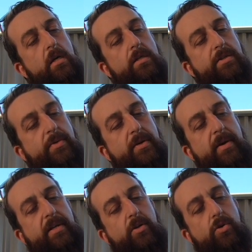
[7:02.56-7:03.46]
So we can
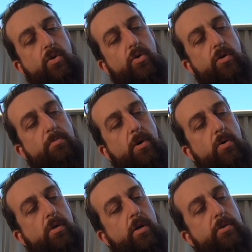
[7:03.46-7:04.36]
make a good
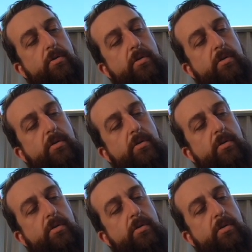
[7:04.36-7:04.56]
bulk load.